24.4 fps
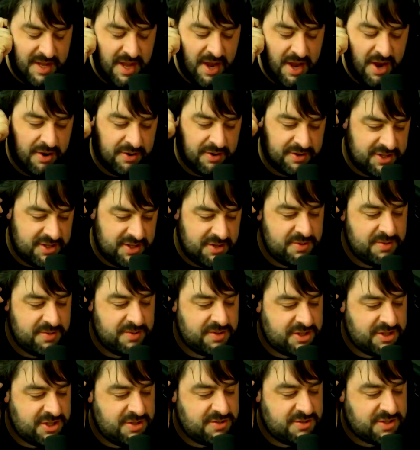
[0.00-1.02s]
No,
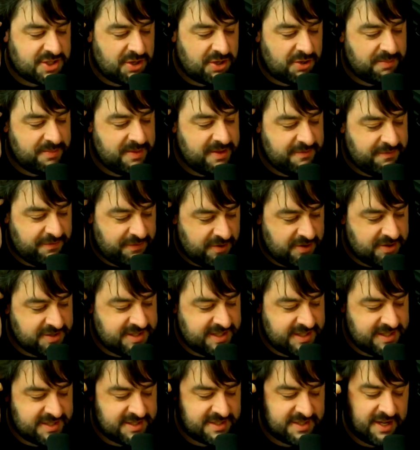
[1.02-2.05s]
you told me
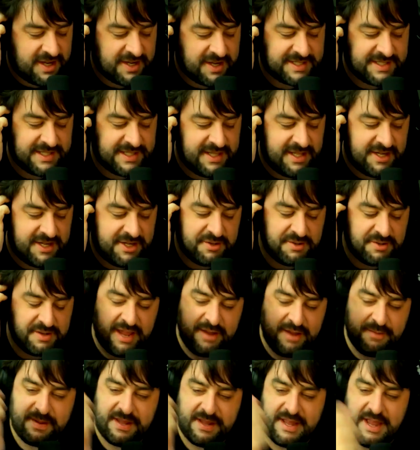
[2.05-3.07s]
first it sucks, and then you
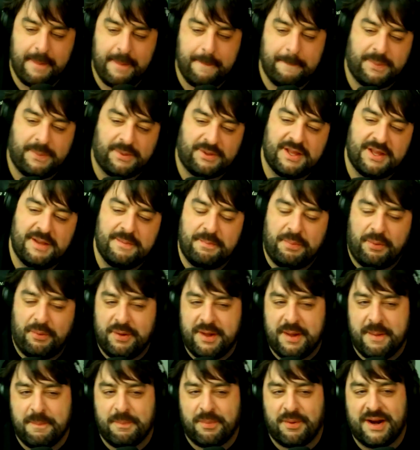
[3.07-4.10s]
gave me a bullet
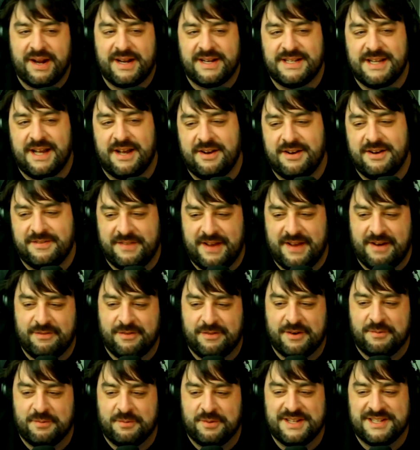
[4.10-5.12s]
point breakdown of
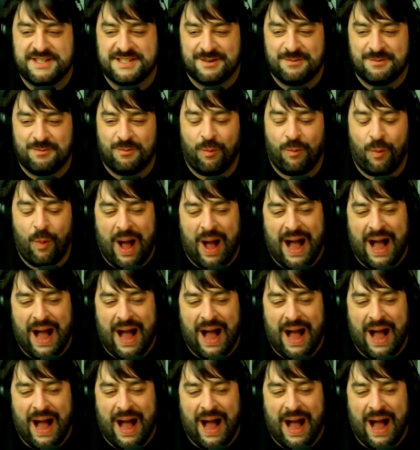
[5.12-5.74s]
every reason